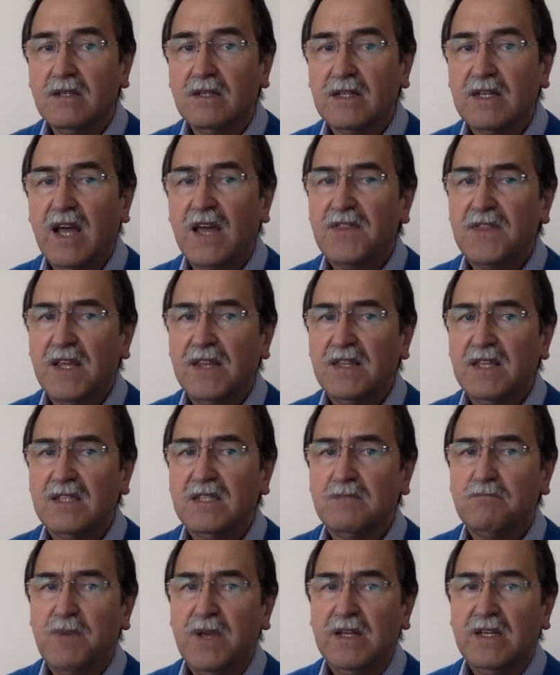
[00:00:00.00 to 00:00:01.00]
And I think
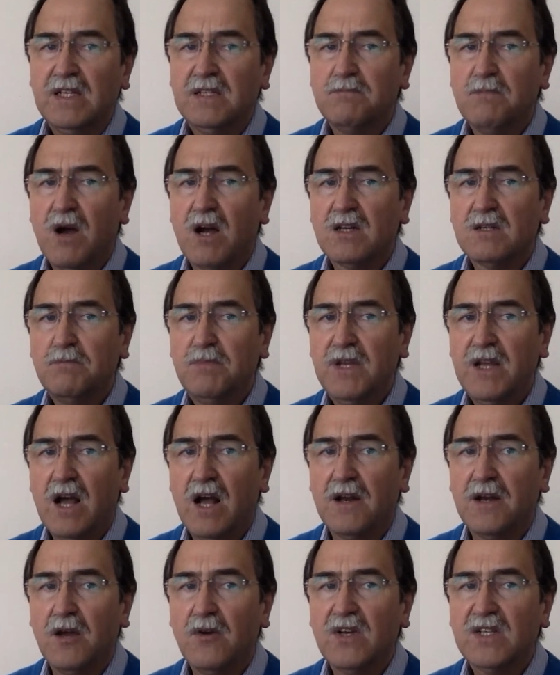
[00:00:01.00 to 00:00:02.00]
this bit is marked
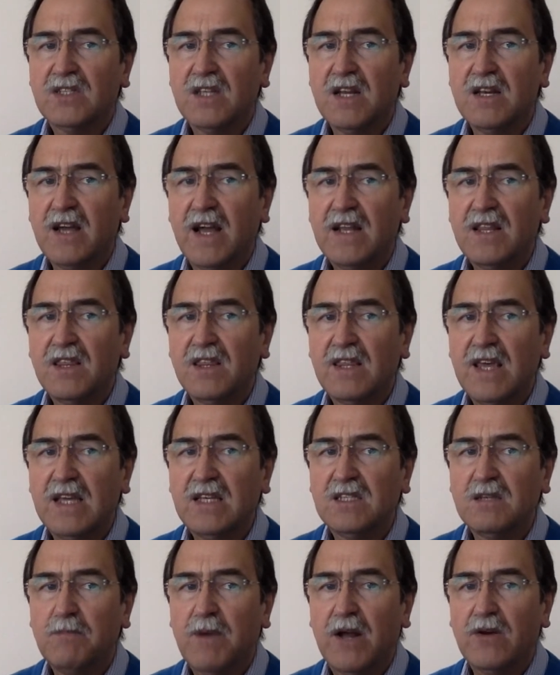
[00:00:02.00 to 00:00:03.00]
piano, as the knight
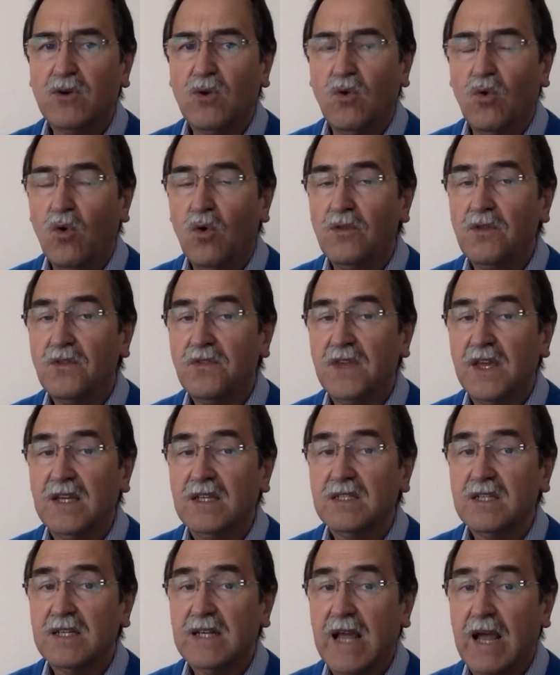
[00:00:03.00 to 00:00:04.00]
thinks about all the
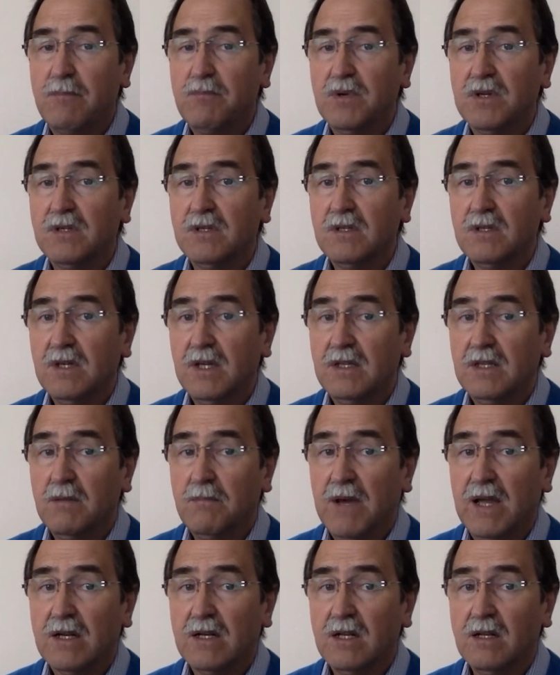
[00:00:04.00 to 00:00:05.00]
things that happened in the
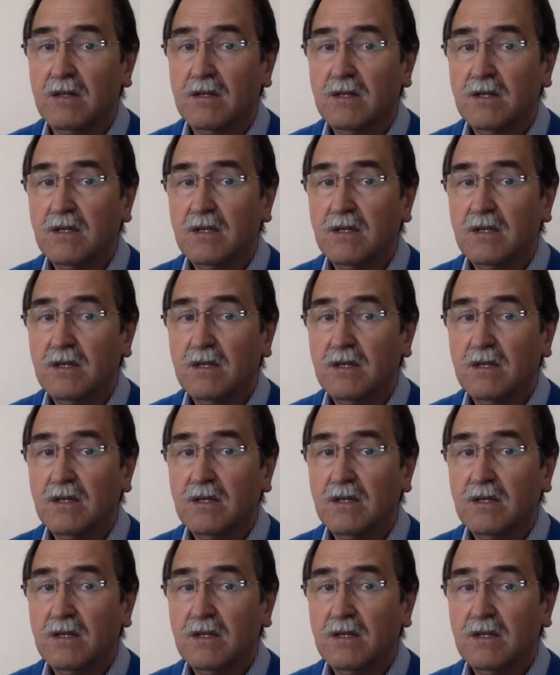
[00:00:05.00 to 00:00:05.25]
battle.